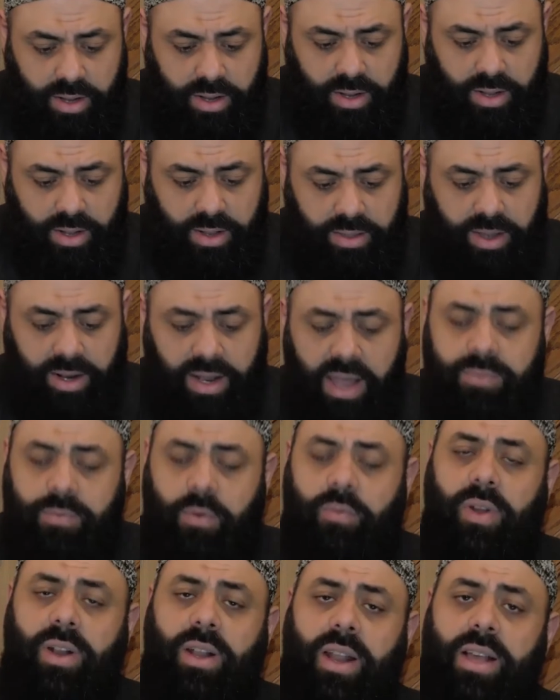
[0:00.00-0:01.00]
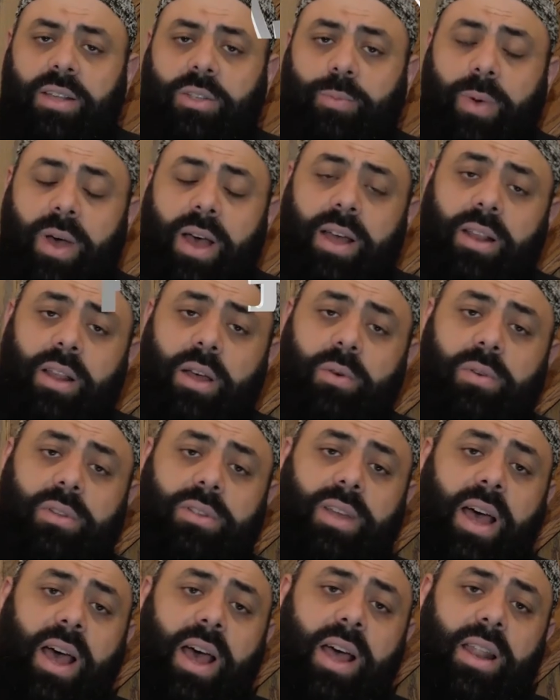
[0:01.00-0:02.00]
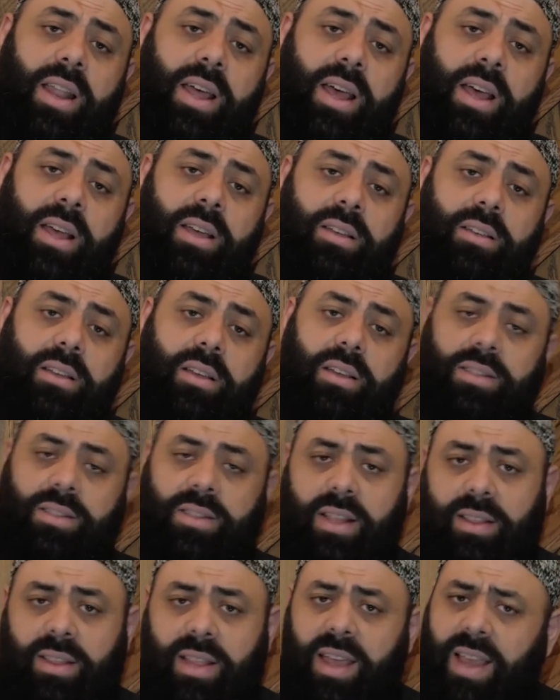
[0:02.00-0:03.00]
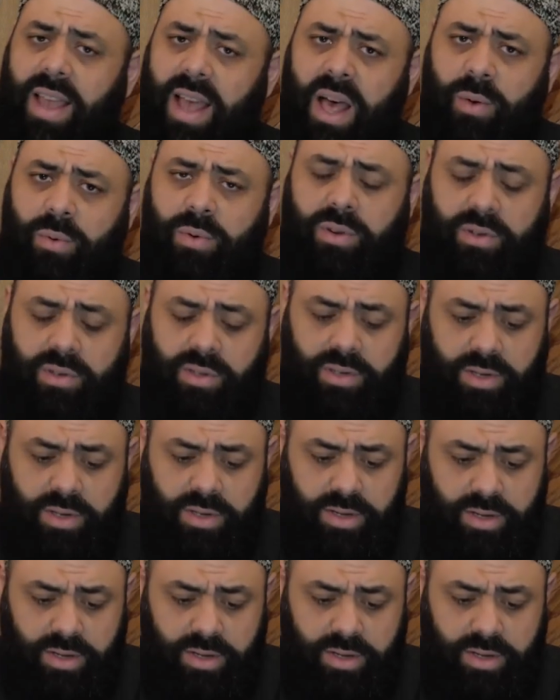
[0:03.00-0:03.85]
The life of Allah subhanahu wa ta'ala is not like ours.